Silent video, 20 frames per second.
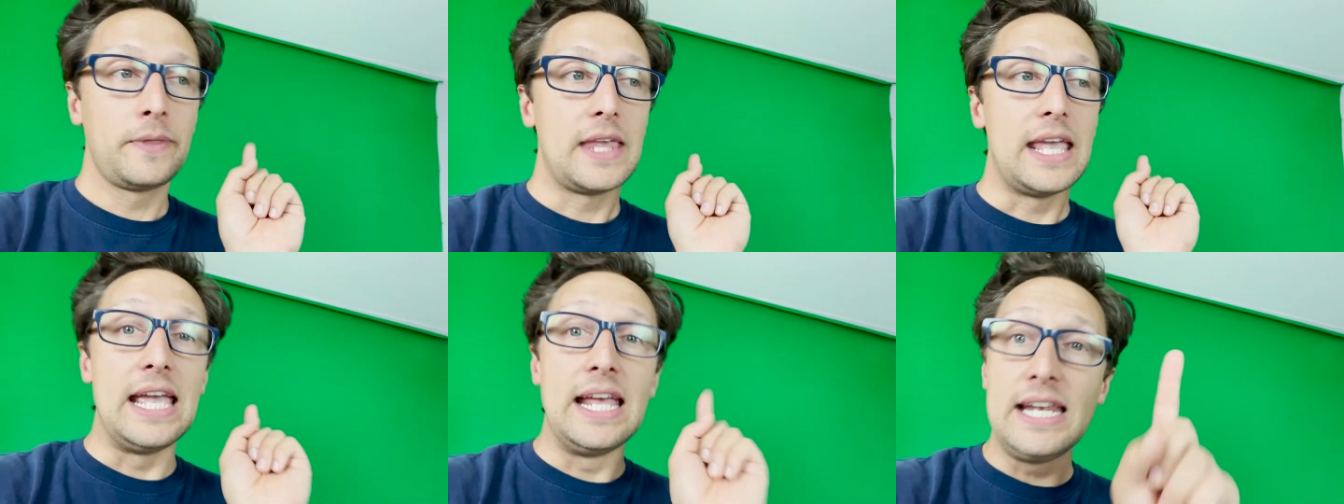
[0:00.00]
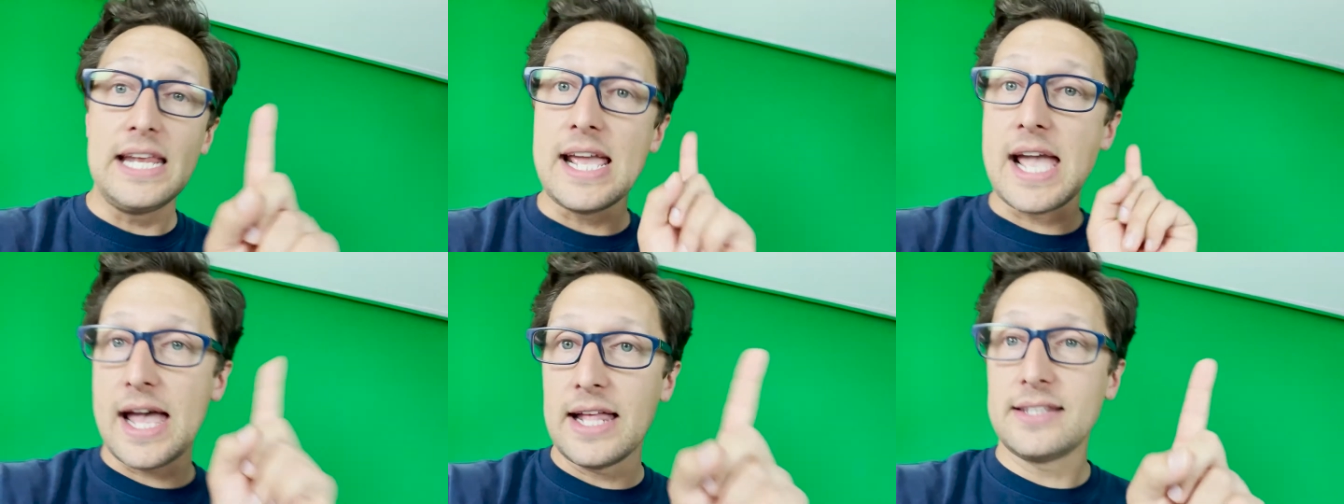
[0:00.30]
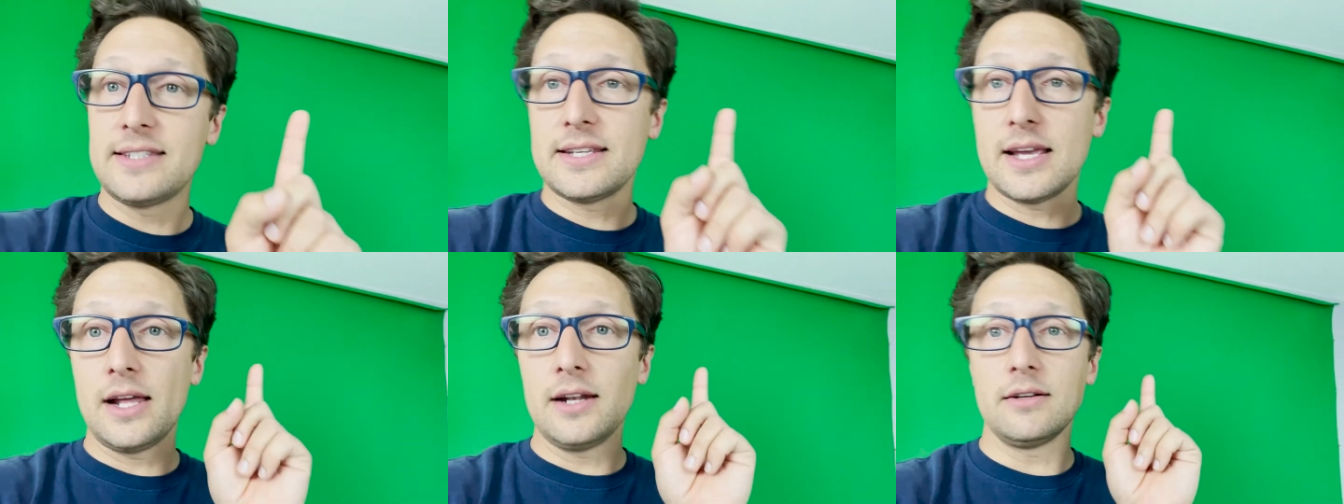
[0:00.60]
Any
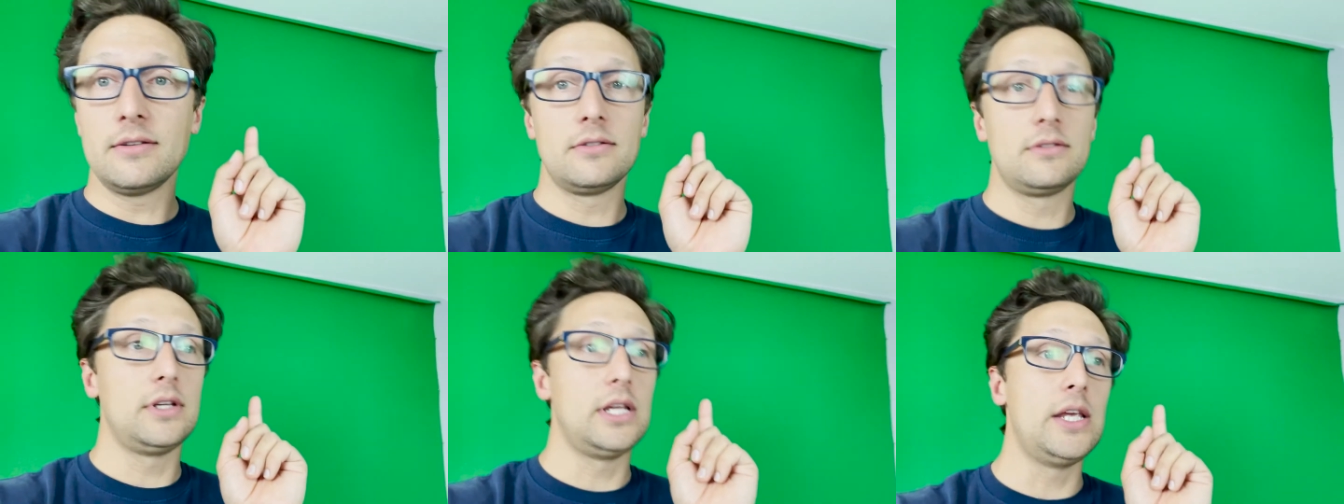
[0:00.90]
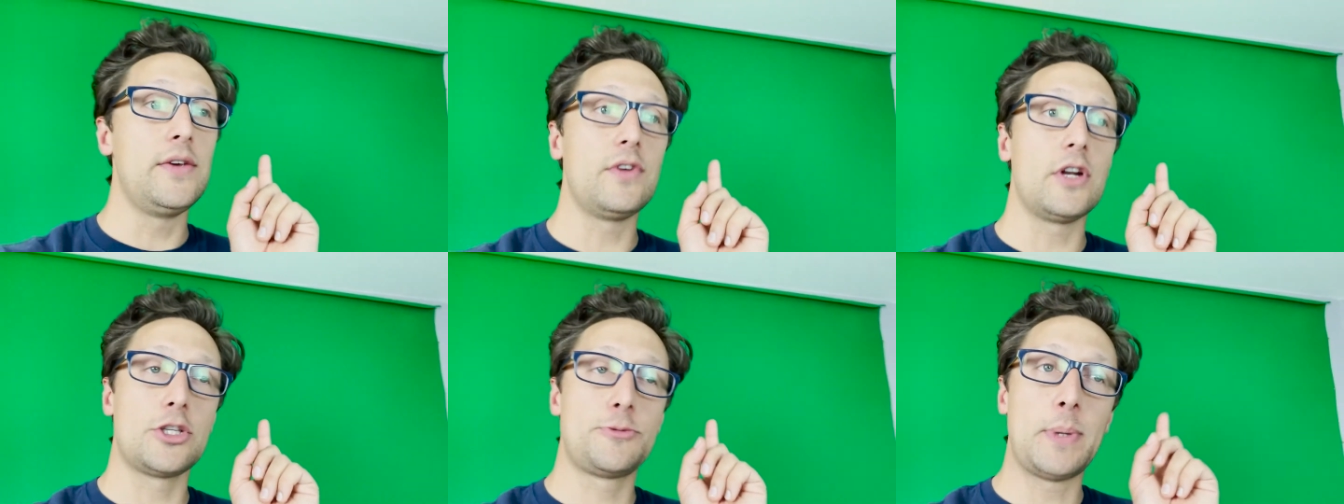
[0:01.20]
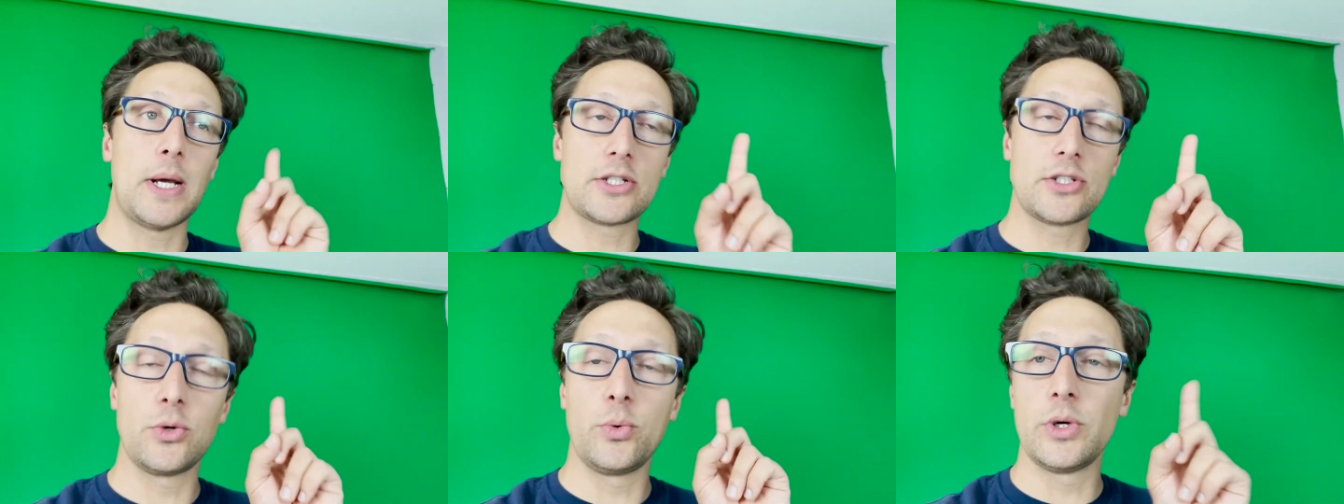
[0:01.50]
headset, even
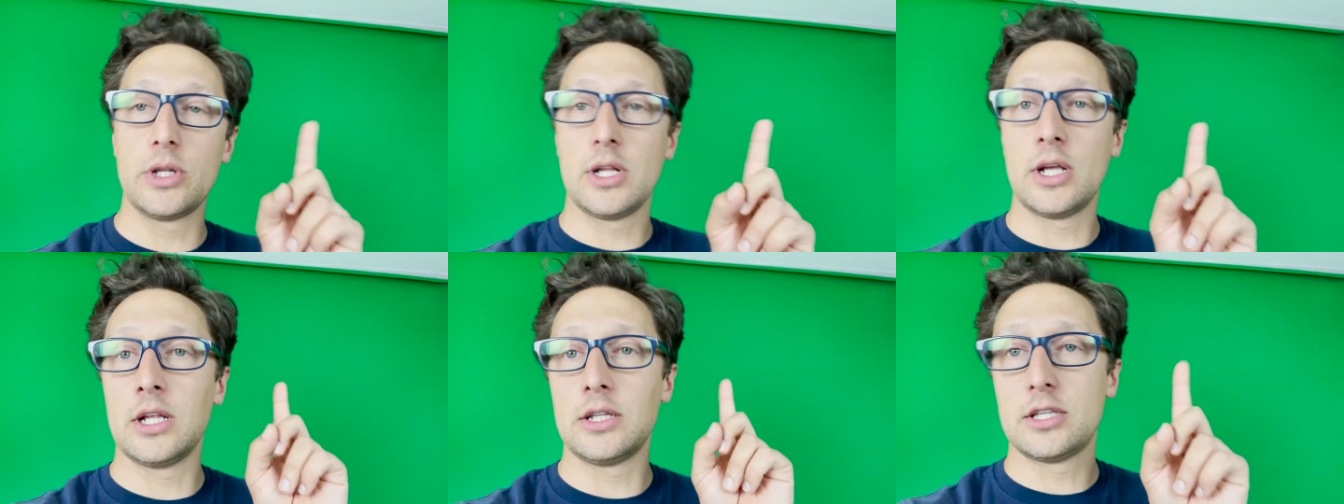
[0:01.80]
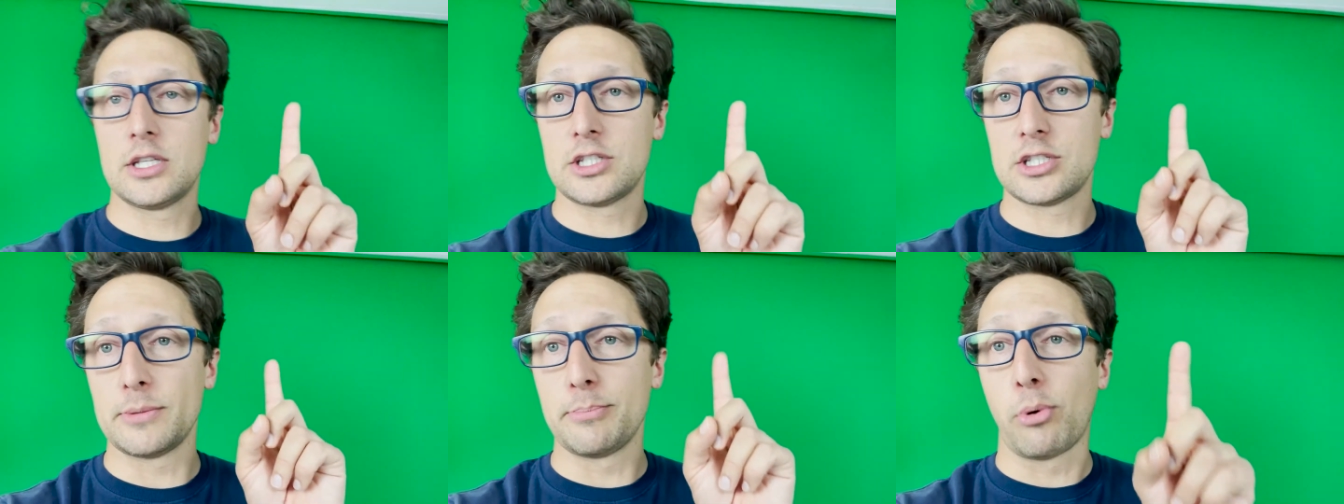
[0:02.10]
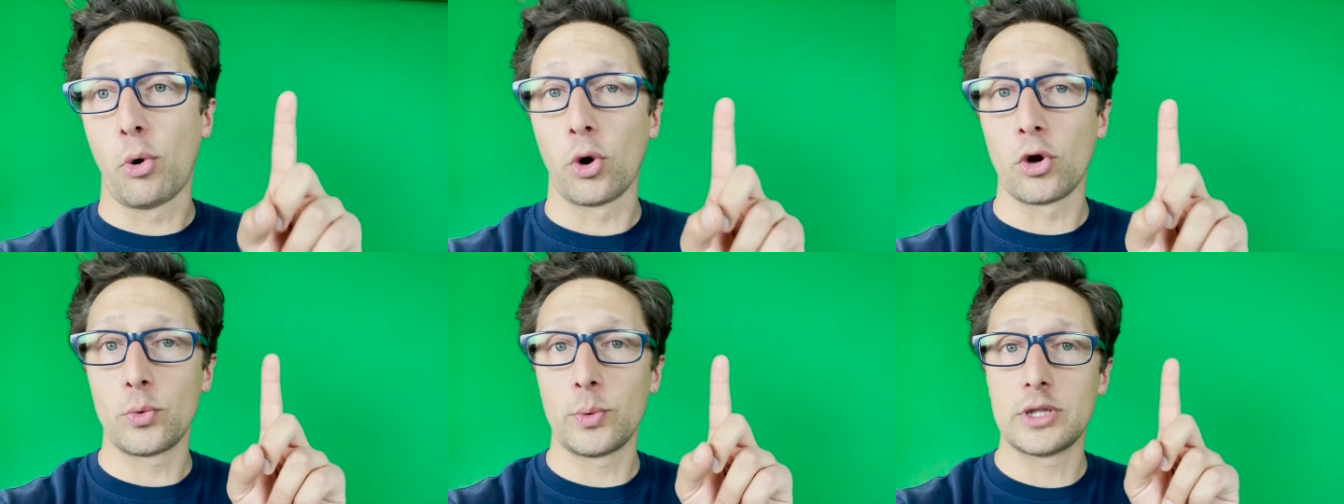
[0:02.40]
especially with this is
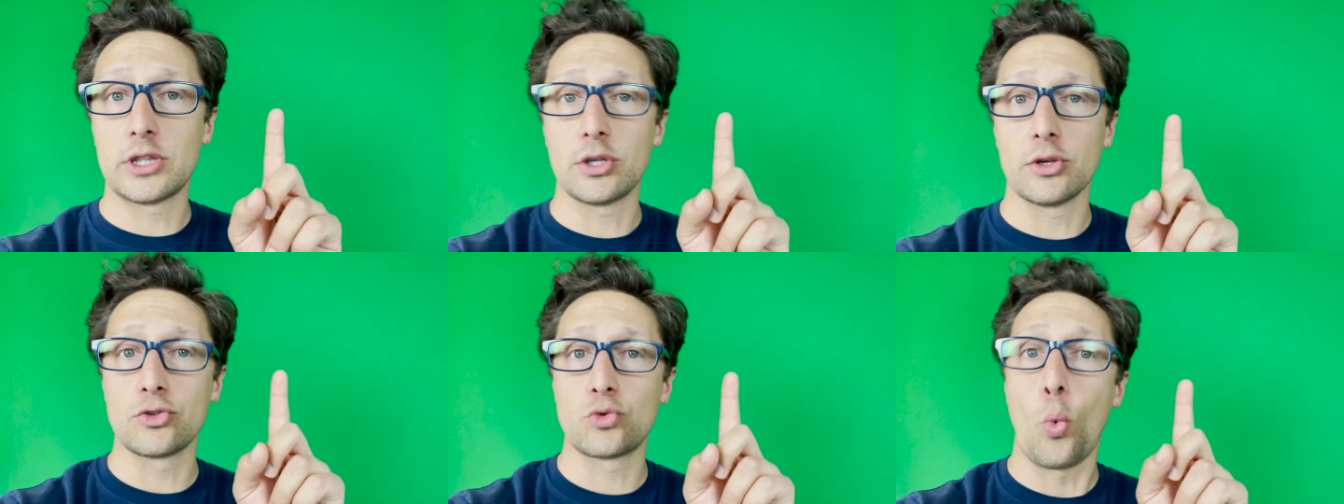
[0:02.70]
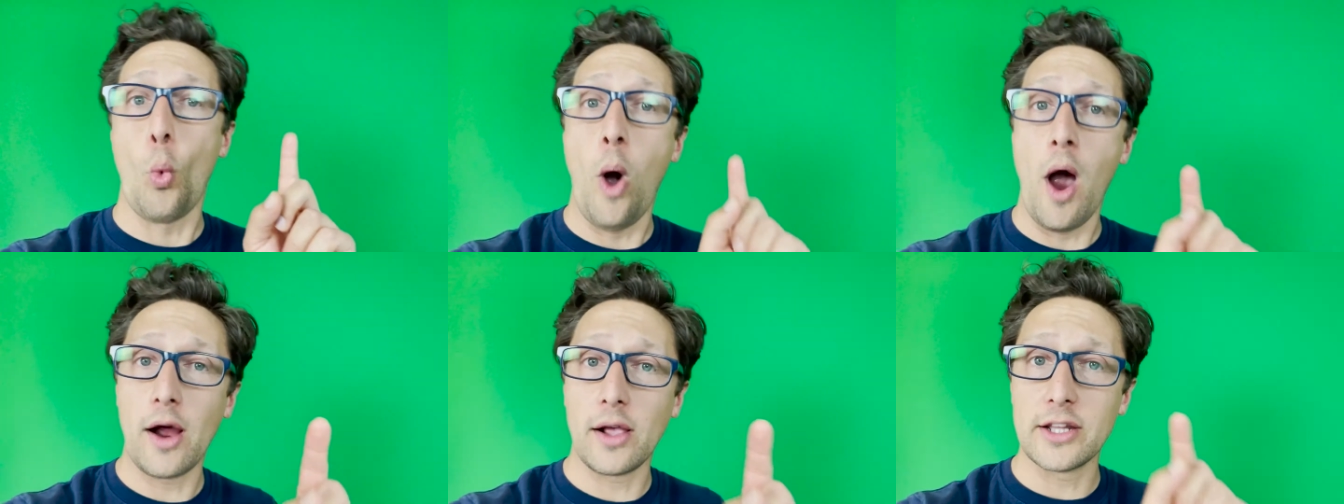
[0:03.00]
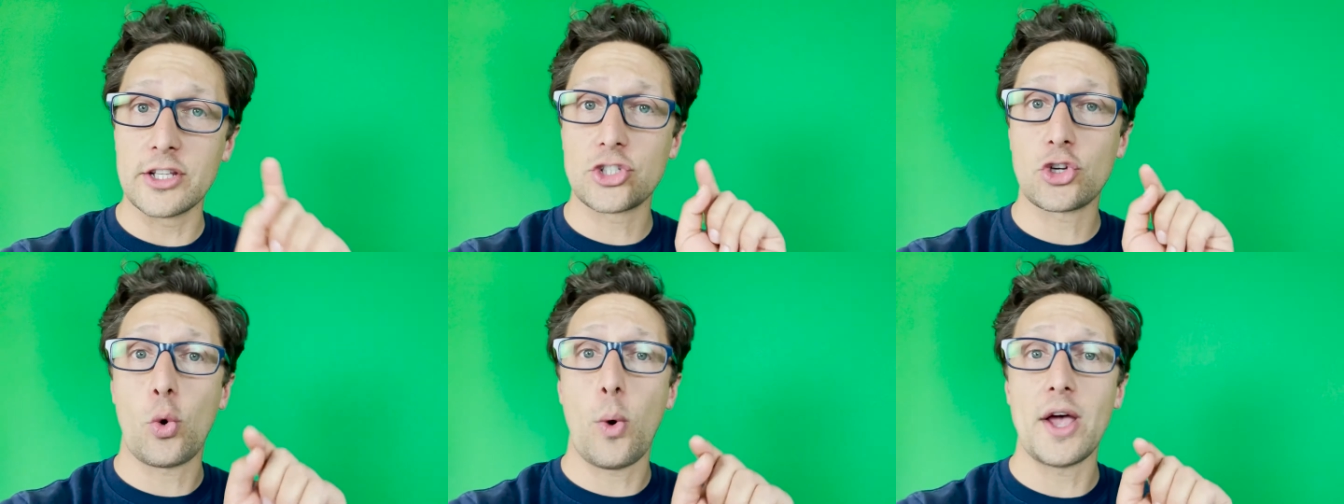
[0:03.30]
important with those
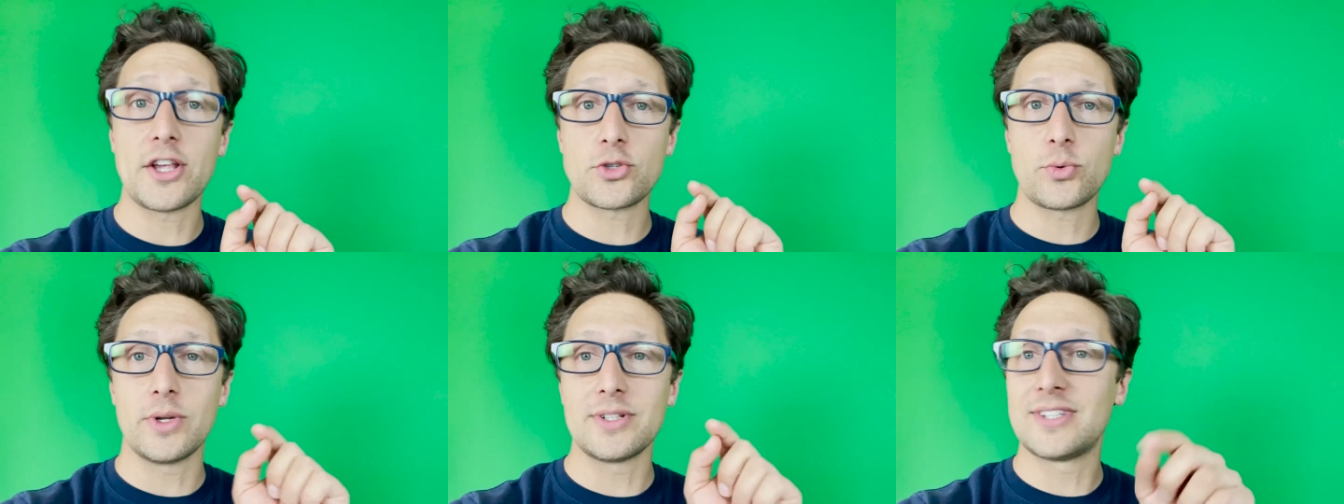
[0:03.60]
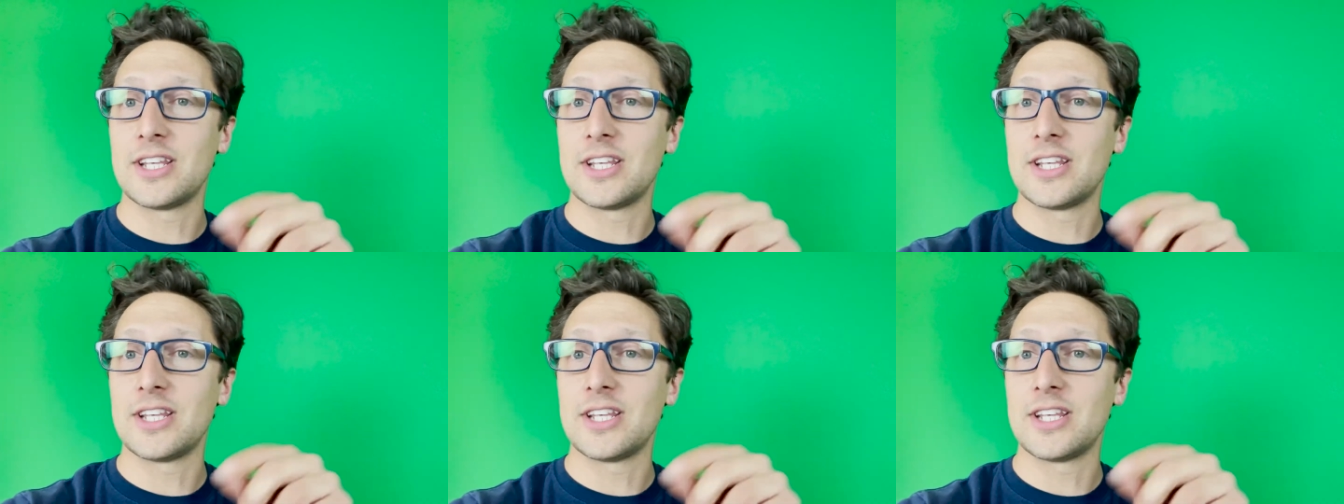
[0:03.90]
wireless Quest ones,